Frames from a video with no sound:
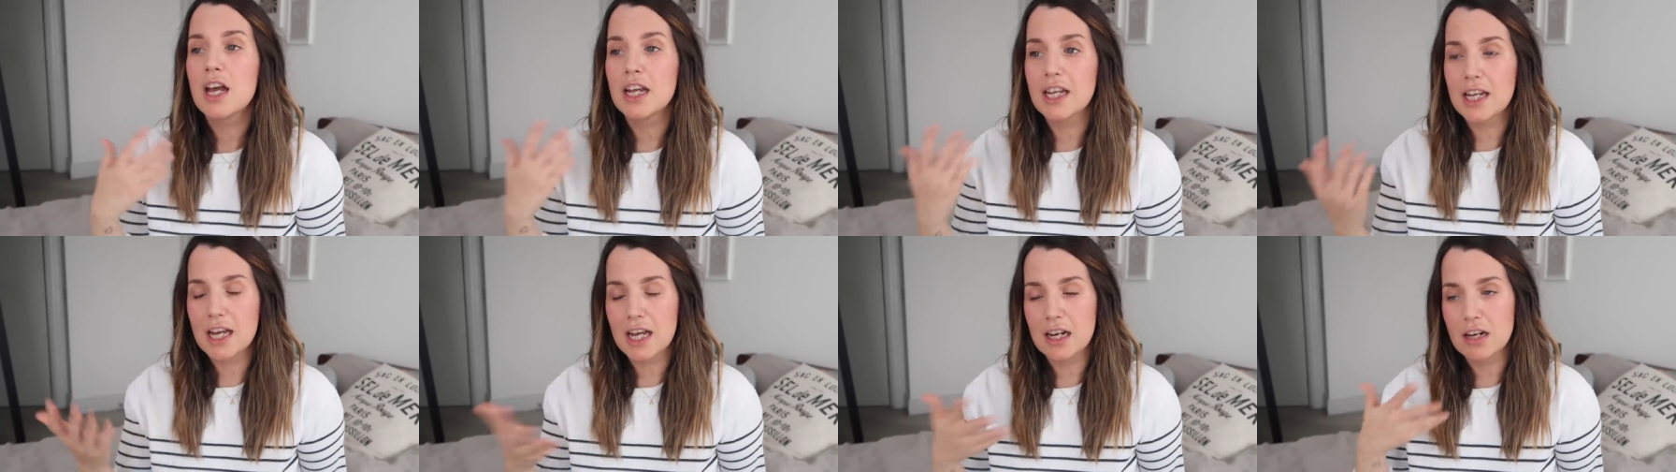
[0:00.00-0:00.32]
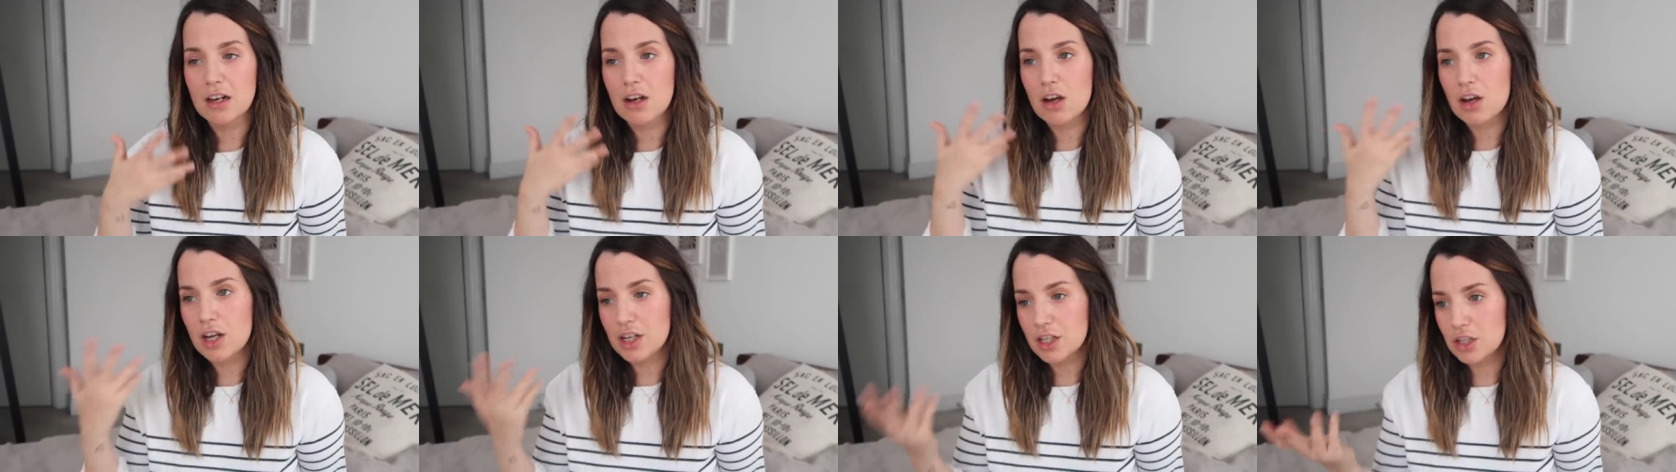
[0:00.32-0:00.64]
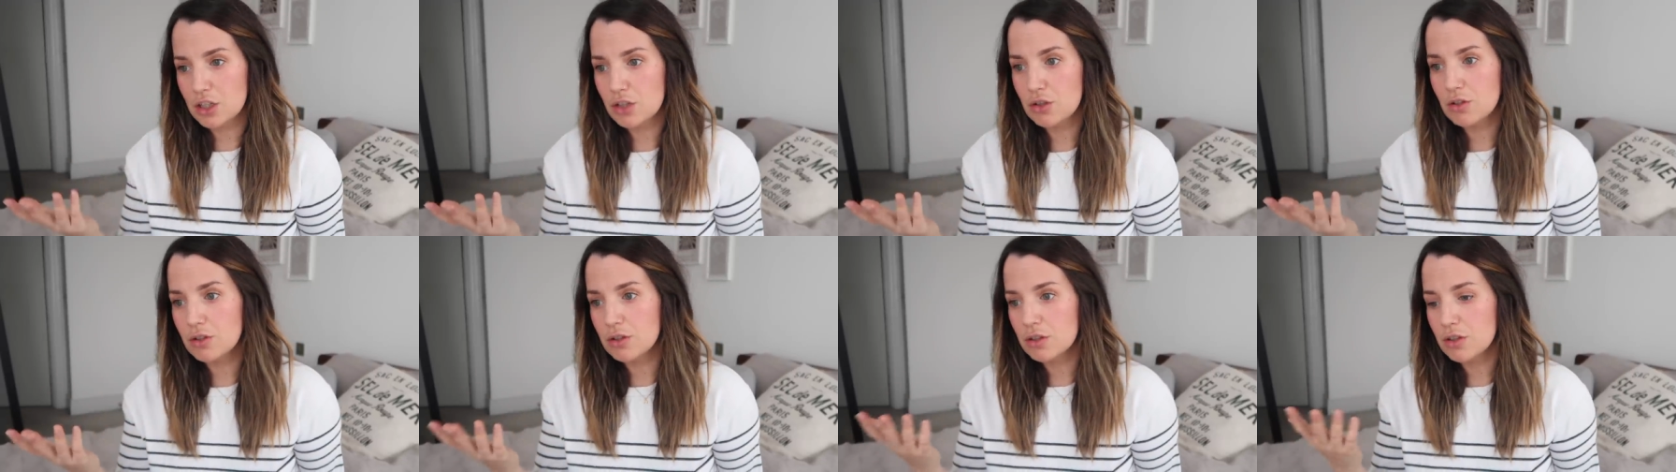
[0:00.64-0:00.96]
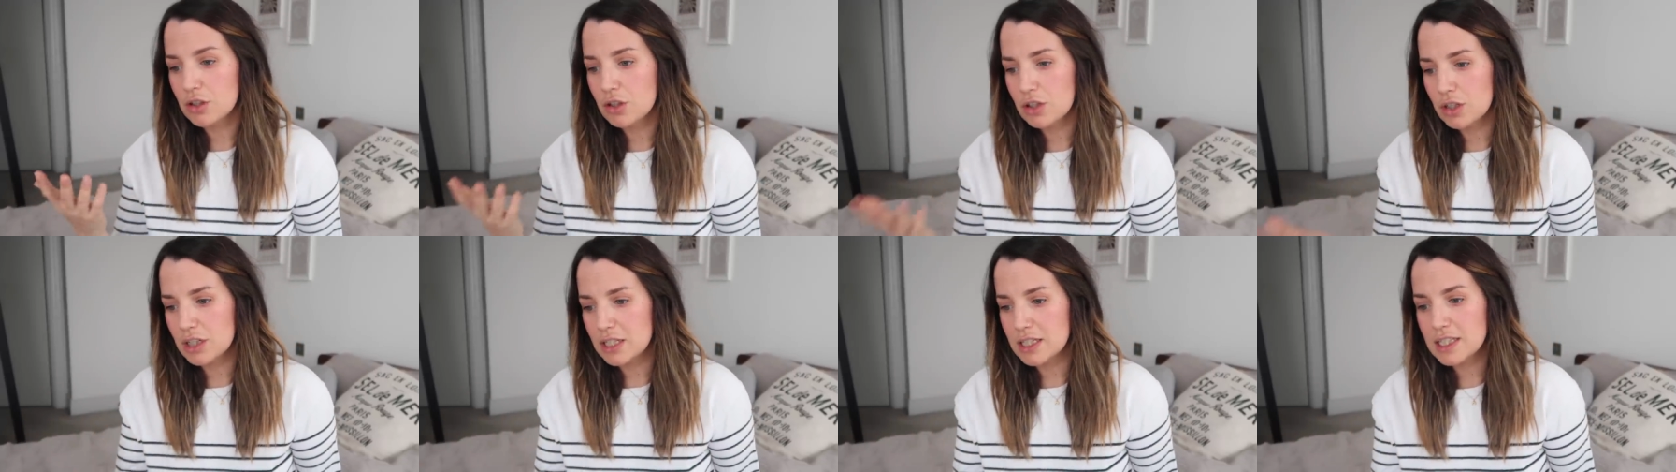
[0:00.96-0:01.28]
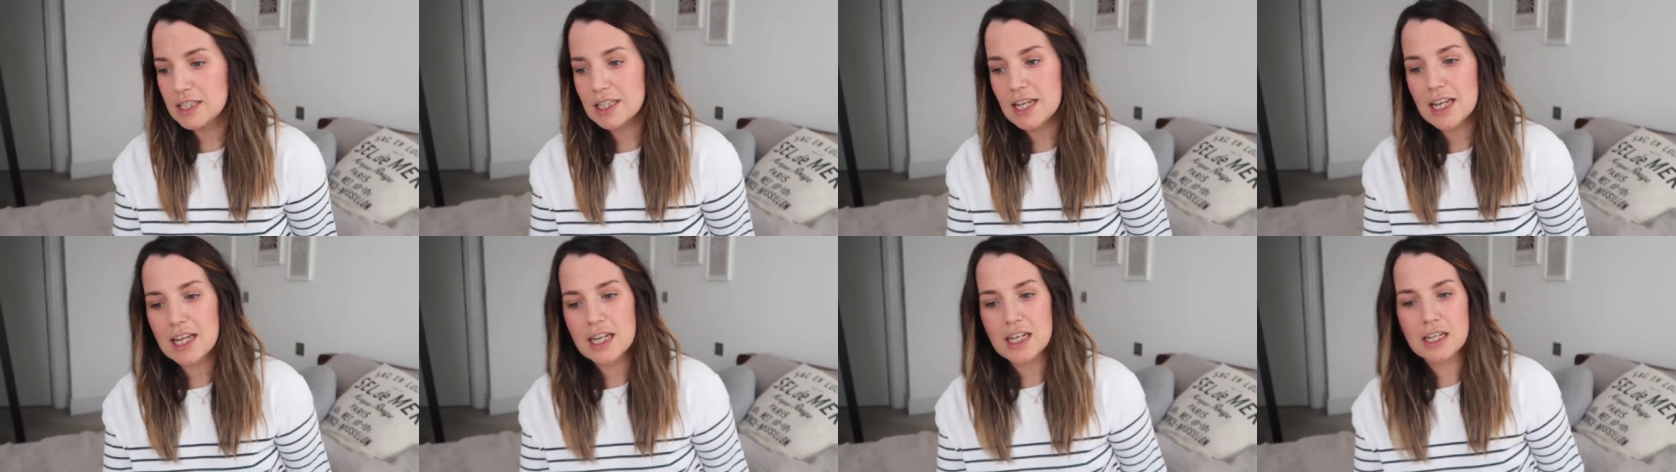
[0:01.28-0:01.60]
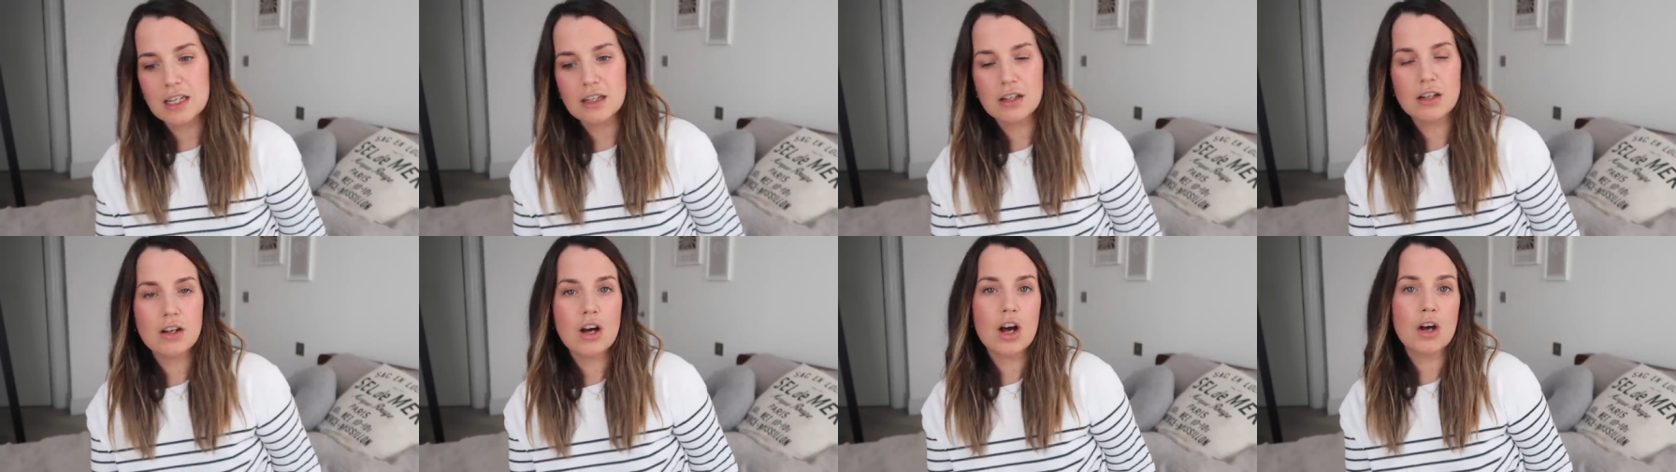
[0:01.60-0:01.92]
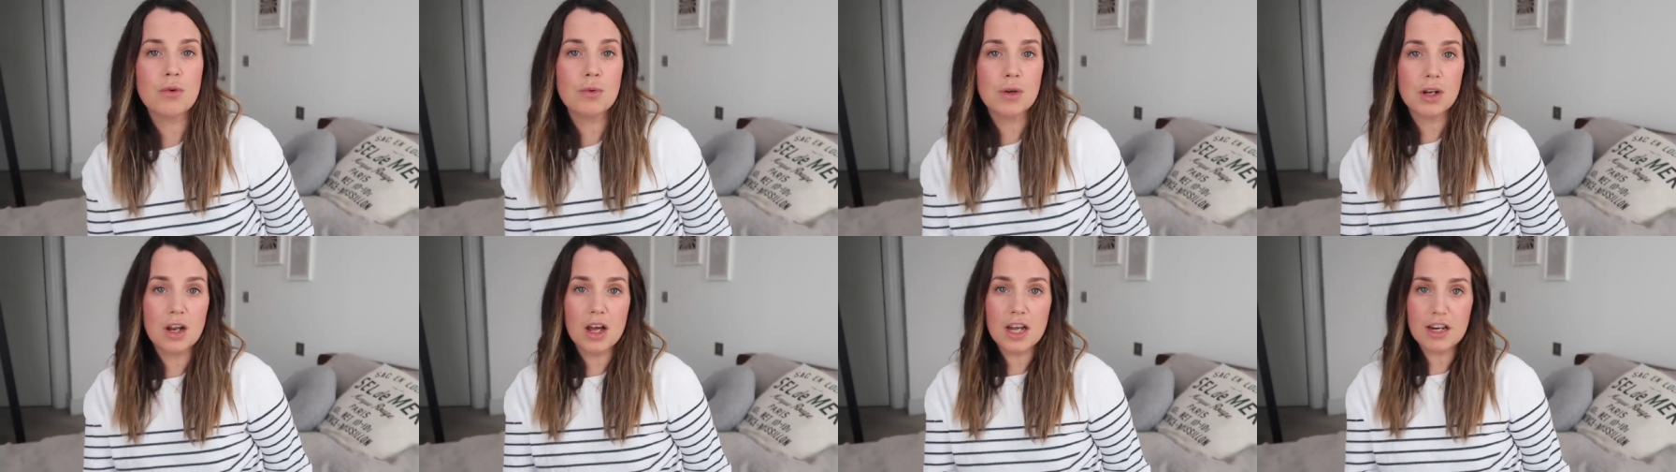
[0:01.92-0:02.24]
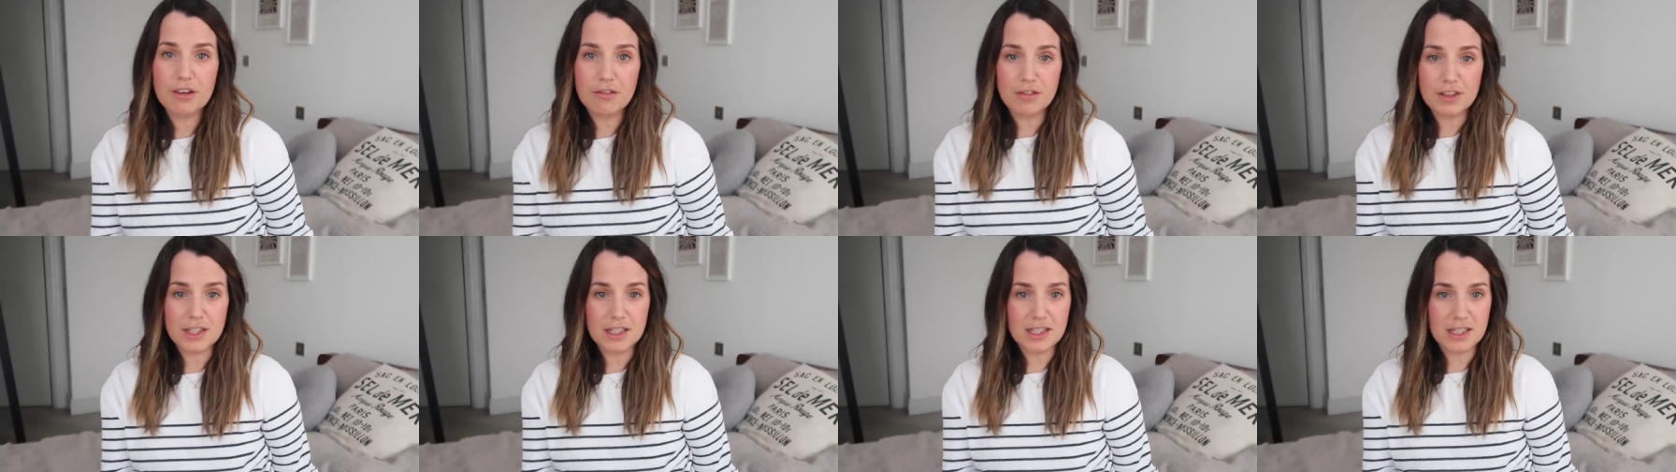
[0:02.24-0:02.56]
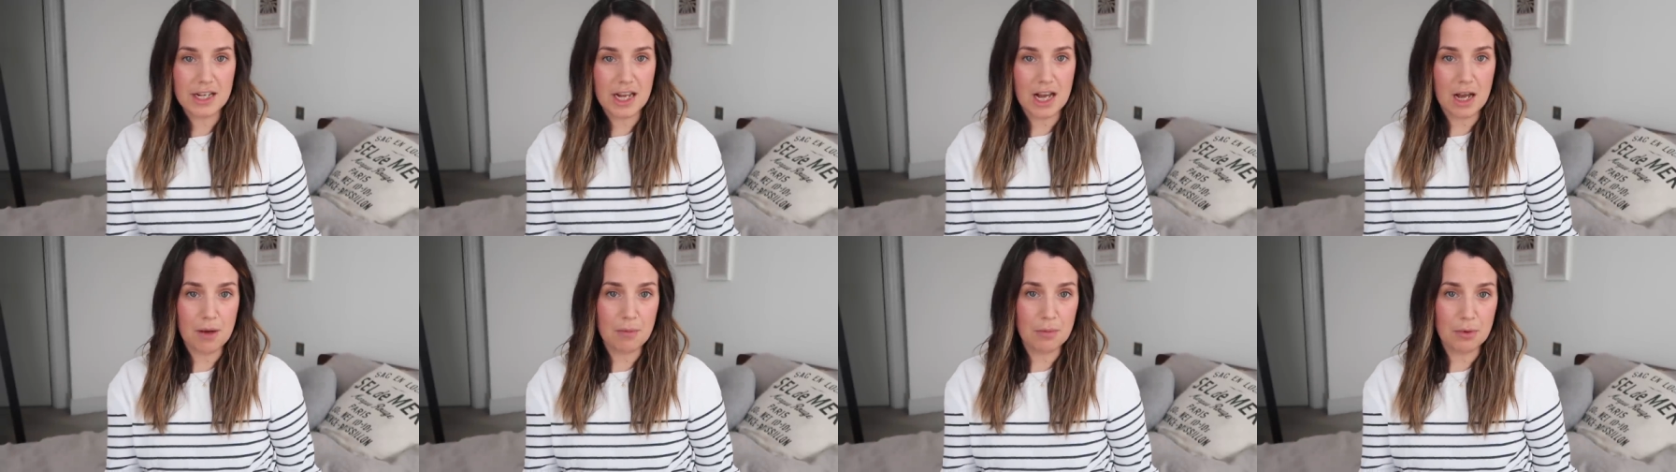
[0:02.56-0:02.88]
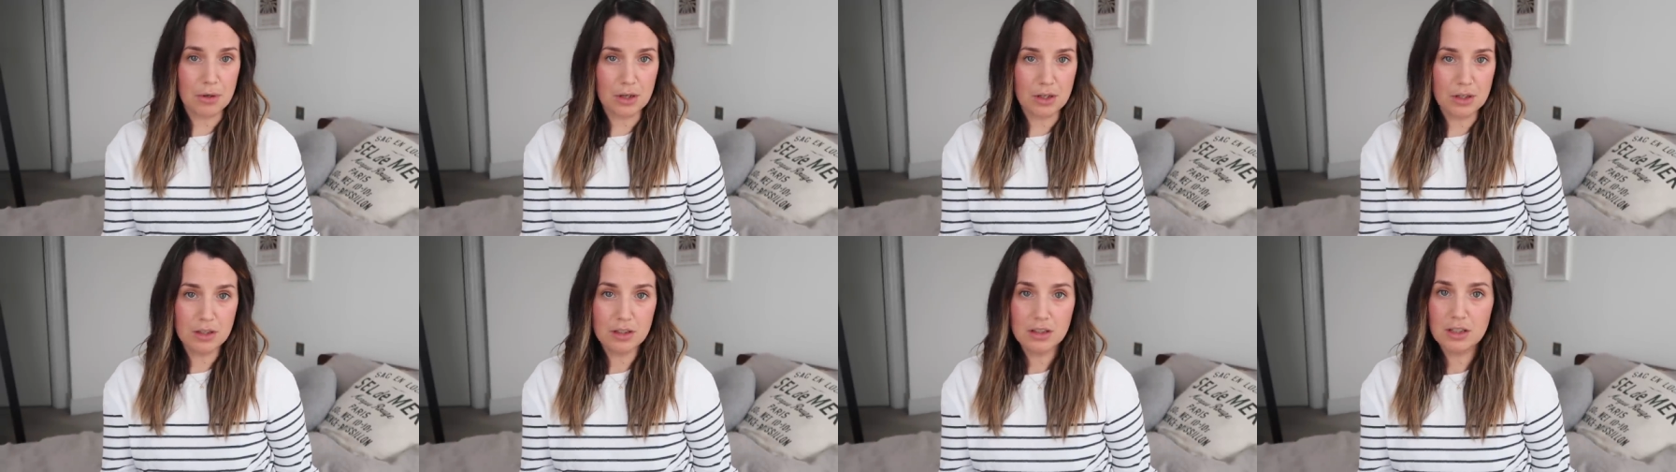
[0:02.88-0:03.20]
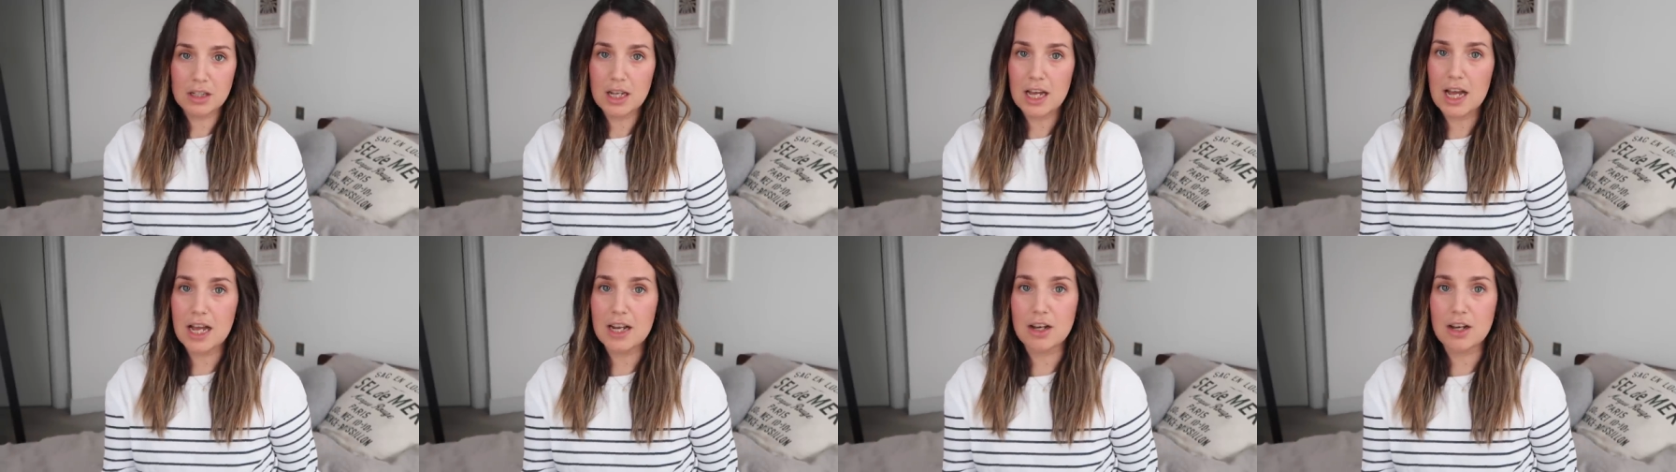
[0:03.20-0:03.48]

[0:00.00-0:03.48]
Again, you can say, I would like for this to happen,